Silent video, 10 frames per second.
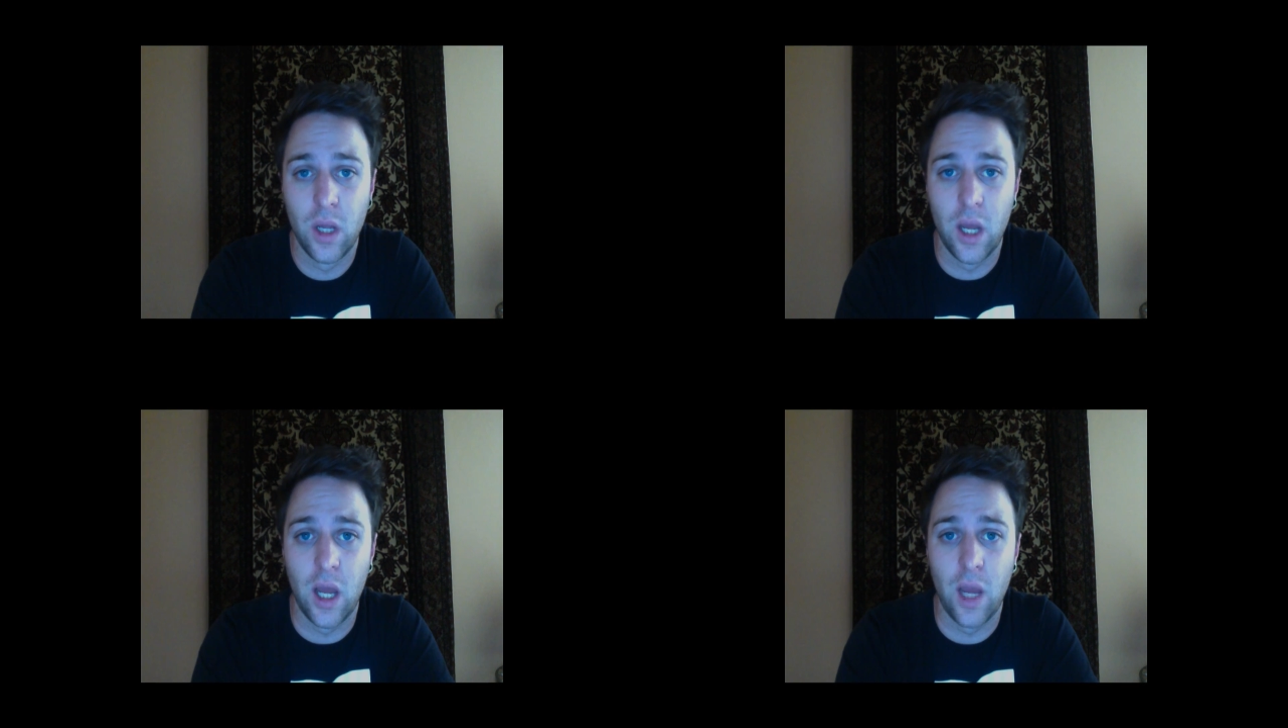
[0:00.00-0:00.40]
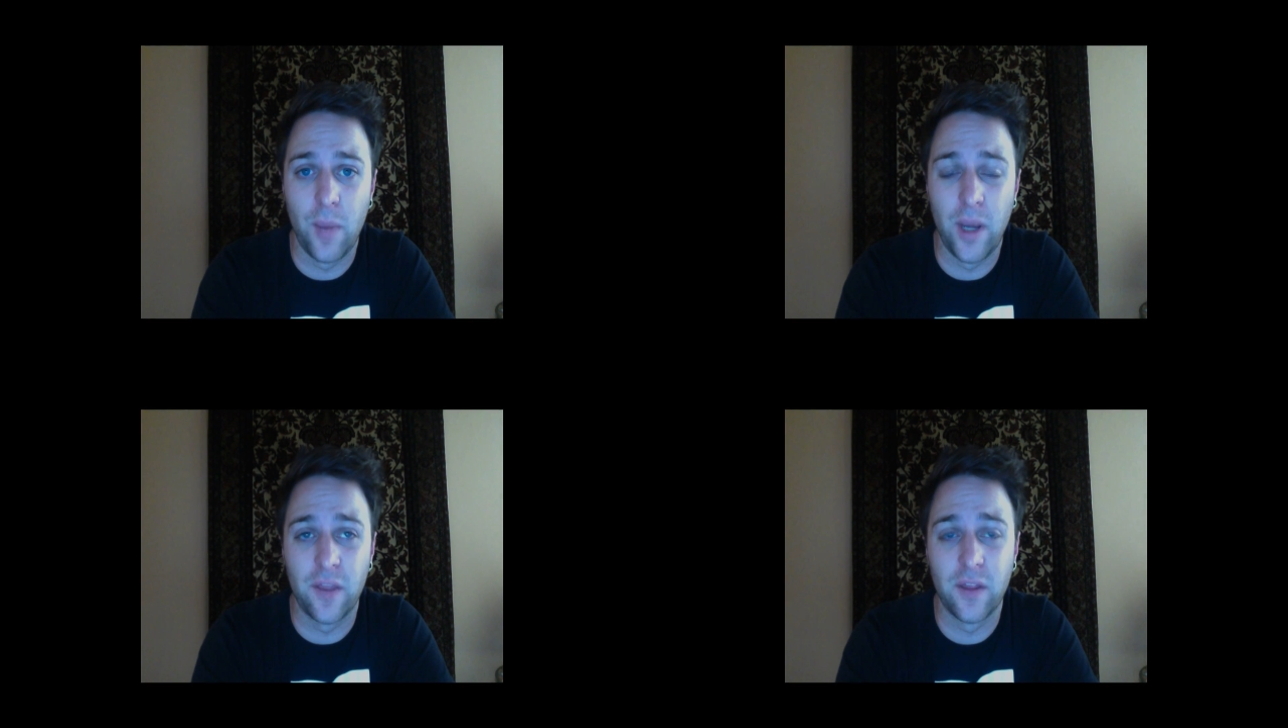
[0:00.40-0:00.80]

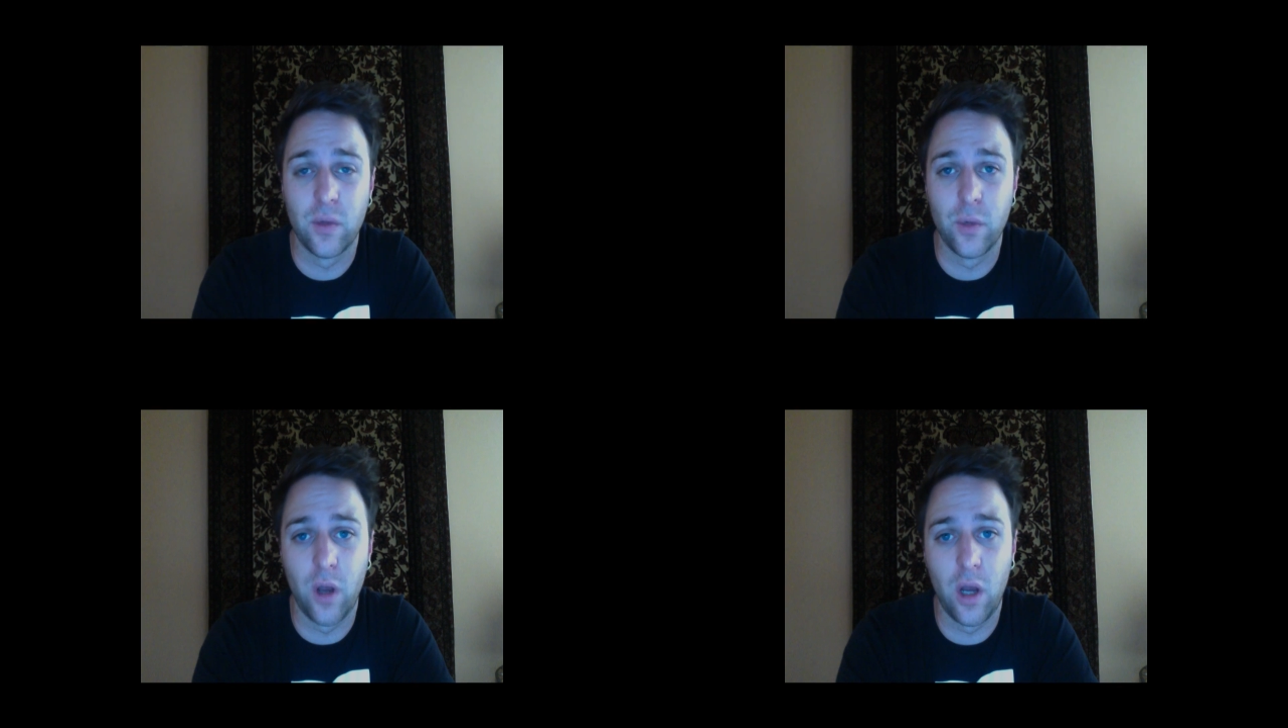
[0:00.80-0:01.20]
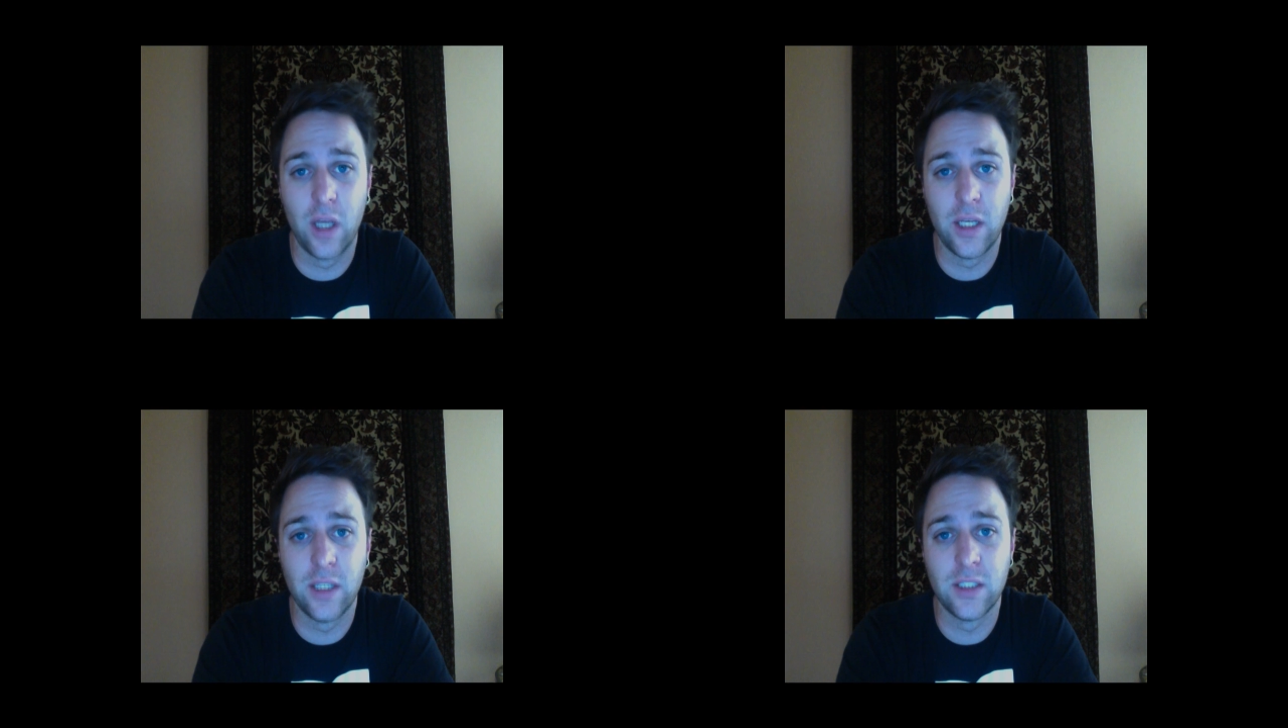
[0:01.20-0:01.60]
and I think we are
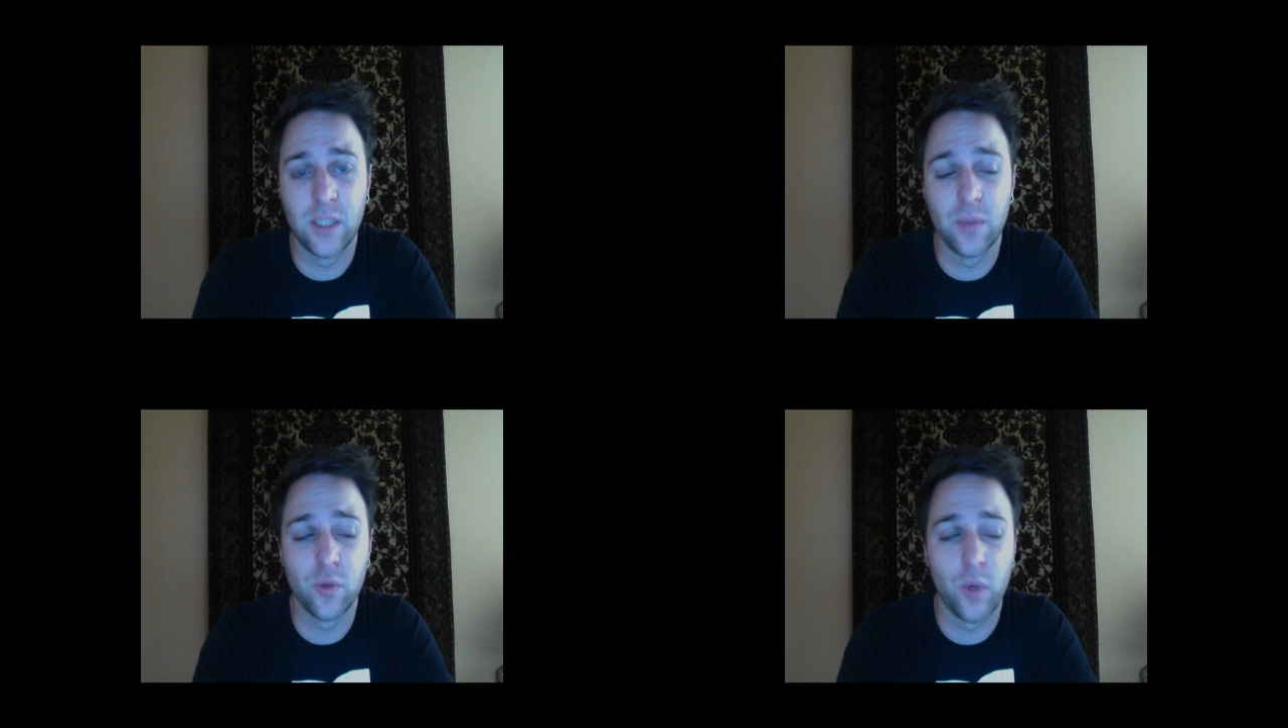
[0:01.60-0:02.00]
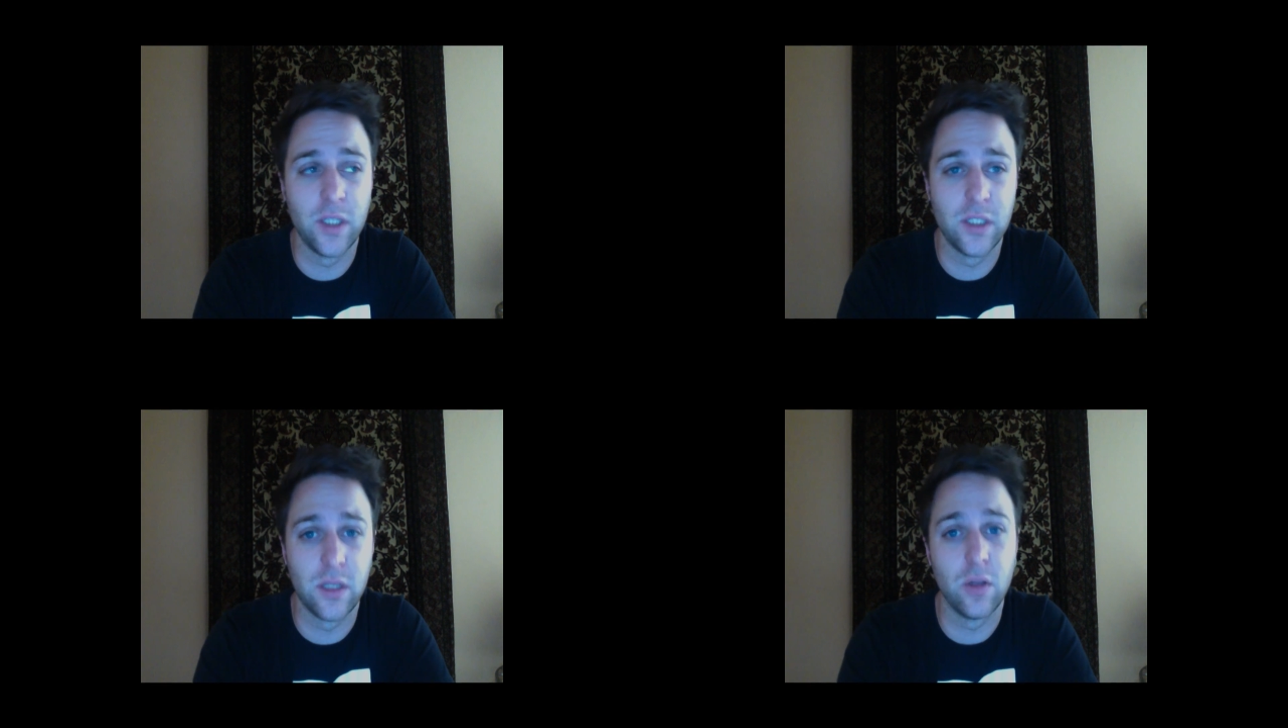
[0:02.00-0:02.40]
in some
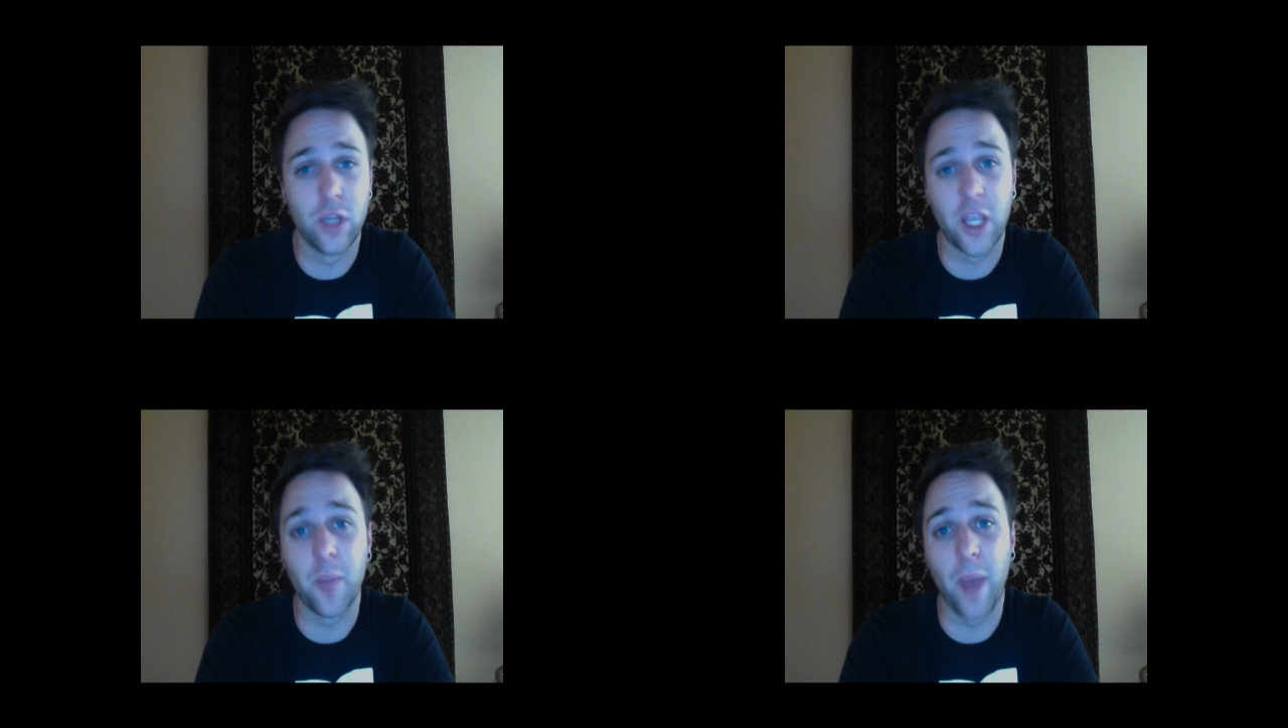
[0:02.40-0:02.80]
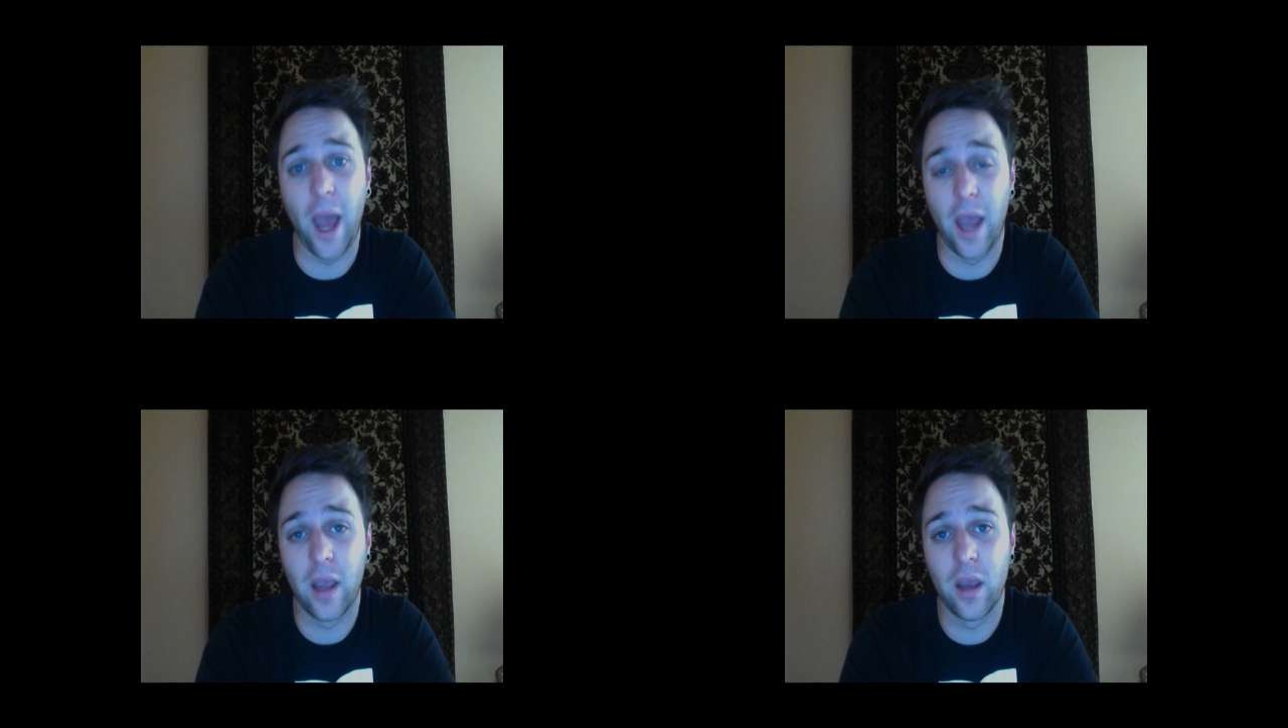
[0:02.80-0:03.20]
ways still looking
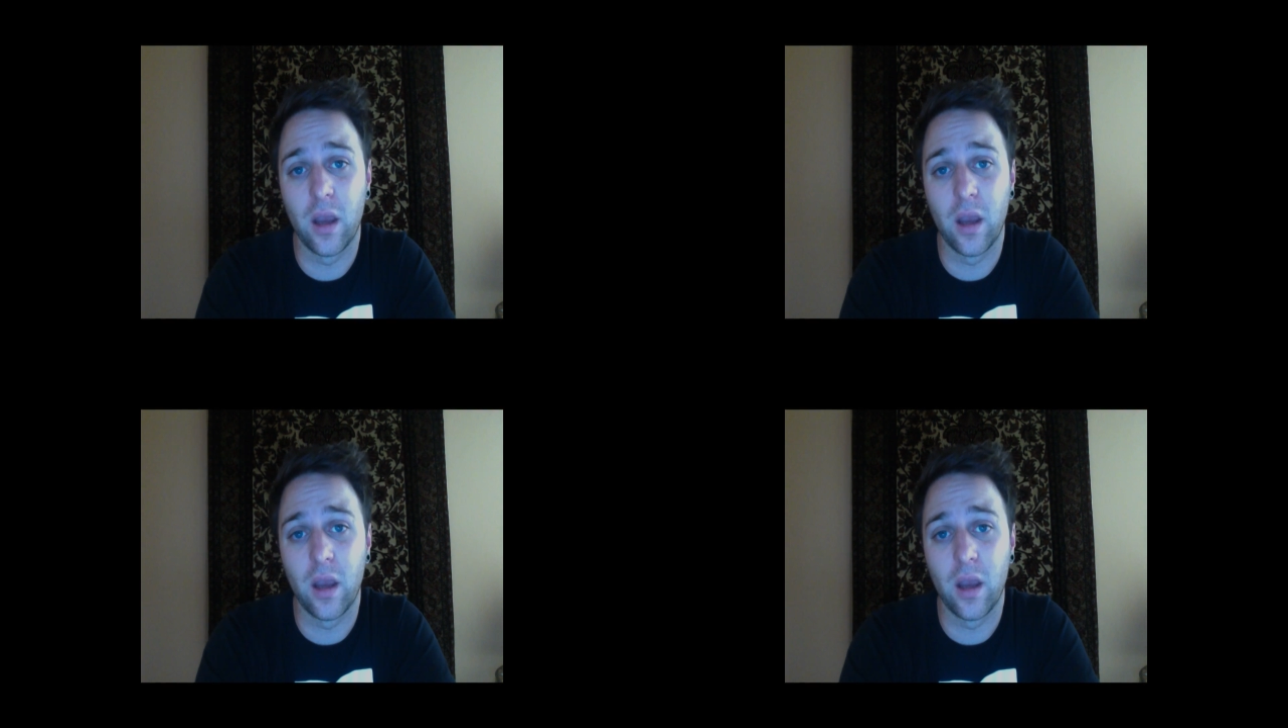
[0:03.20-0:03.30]
back,